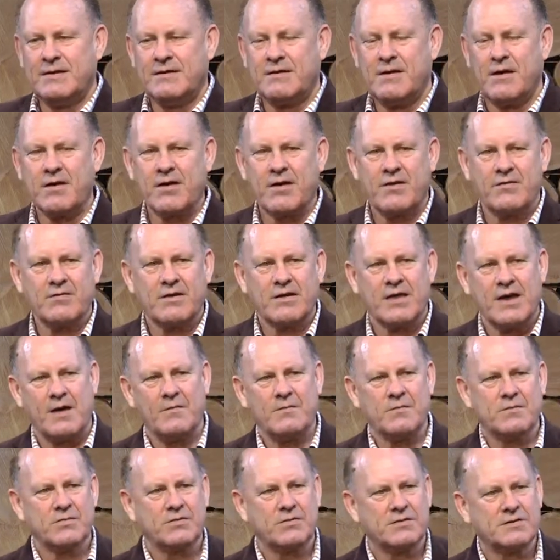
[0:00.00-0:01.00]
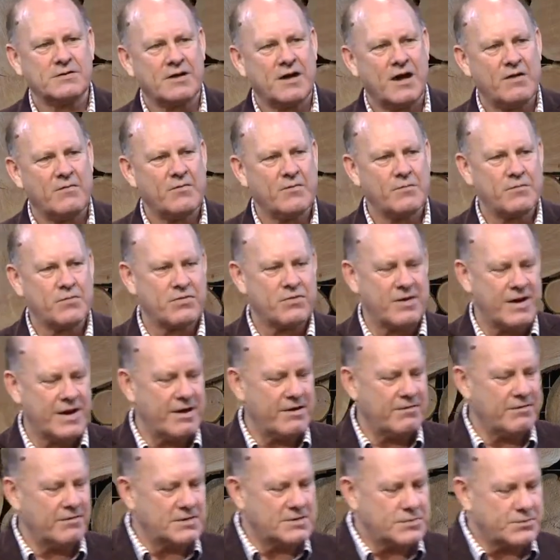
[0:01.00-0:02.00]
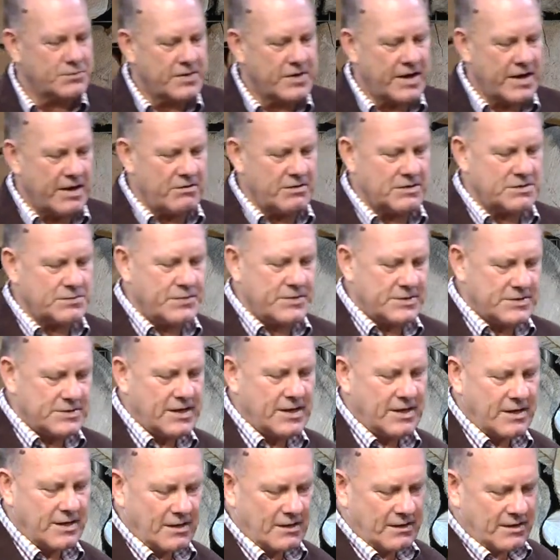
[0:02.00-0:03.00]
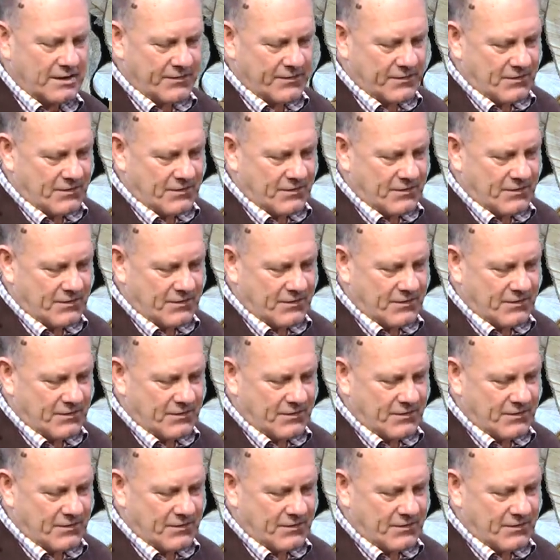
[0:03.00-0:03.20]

Now, I'm going to come to a time of prayer, and this prayer is particularly